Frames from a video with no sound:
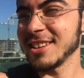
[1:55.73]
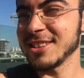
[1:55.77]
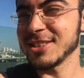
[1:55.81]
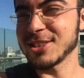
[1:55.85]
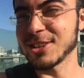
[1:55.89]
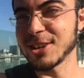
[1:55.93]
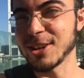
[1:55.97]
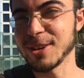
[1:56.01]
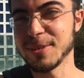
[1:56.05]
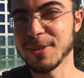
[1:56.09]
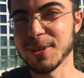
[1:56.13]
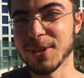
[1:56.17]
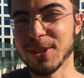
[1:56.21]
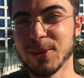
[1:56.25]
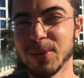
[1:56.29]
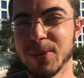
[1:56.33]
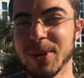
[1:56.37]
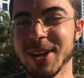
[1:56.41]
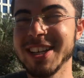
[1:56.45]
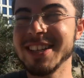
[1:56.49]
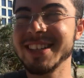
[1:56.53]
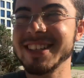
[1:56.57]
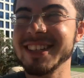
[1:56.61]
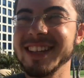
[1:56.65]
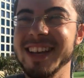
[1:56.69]
Sorry for the
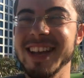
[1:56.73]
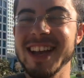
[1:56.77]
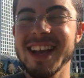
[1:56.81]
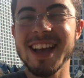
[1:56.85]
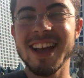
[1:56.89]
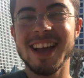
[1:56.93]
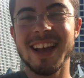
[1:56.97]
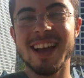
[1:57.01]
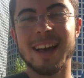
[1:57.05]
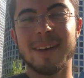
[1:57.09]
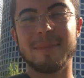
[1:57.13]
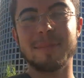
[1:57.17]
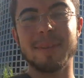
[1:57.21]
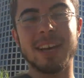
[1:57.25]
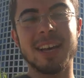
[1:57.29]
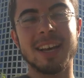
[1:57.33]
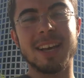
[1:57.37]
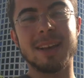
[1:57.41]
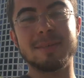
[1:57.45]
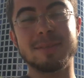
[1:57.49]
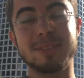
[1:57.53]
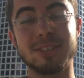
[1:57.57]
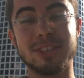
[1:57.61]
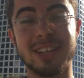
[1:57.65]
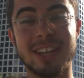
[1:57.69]
wind.
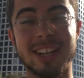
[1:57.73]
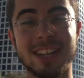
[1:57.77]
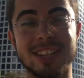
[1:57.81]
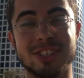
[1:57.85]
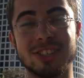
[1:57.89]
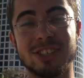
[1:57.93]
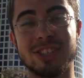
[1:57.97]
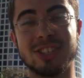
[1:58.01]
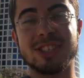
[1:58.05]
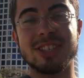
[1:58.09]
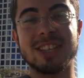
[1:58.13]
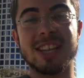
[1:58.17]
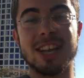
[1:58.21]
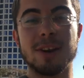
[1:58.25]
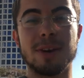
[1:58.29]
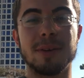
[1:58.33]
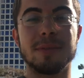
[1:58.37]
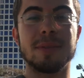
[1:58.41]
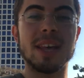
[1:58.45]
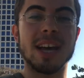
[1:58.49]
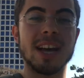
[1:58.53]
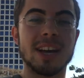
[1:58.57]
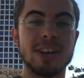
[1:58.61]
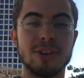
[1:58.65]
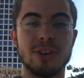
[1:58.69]
I'll just stay
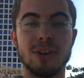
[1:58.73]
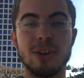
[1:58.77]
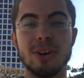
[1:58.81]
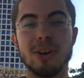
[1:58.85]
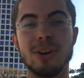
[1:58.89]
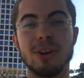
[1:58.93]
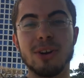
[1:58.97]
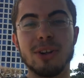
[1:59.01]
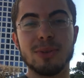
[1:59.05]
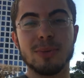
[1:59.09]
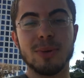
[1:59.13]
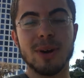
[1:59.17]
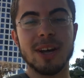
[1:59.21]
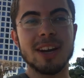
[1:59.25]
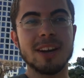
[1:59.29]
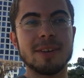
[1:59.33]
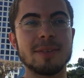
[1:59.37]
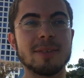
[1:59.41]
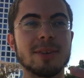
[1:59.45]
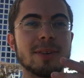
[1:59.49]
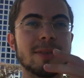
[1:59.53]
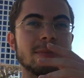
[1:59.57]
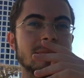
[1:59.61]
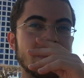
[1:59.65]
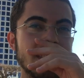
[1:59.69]
with that girl,
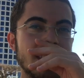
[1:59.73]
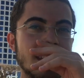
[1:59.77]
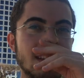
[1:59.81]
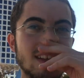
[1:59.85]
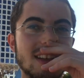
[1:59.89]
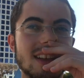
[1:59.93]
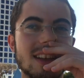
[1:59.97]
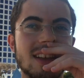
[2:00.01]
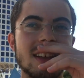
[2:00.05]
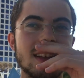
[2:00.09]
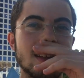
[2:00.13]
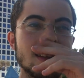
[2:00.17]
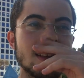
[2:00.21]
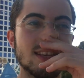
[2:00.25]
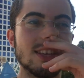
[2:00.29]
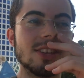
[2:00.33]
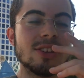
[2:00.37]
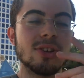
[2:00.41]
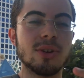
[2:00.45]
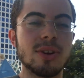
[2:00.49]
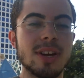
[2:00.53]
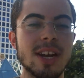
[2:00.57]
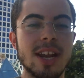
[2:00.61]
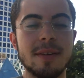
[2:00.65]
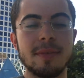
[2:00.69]
whatever.
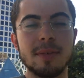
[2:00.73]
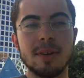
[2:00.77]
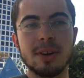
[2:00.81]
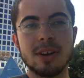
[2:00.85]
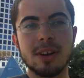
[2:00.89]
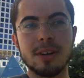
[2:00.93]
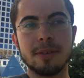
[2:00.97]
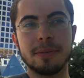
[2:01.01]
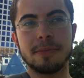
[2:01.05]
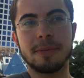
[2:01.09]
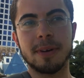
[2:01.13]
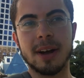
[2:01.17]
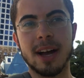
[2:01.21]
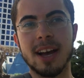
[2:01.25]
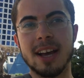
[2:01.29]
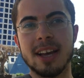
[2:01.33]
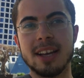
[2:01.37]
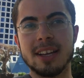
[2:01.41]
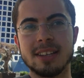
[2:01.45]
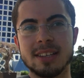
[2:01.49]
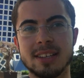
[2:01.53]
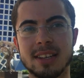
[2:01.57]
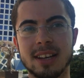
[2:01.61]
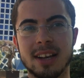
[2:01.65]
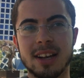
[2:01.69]
You're never gonna
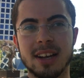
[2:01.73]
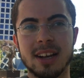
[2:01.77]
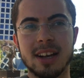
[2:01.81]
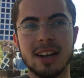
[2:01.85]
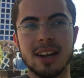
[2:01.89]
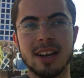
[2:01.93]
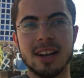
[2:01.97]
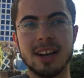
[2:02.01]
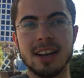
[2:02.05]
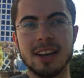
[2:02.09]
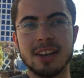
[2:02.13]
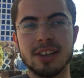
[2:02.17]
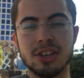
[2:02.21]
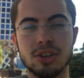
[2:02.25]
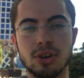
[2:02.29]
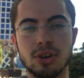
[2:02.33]
find a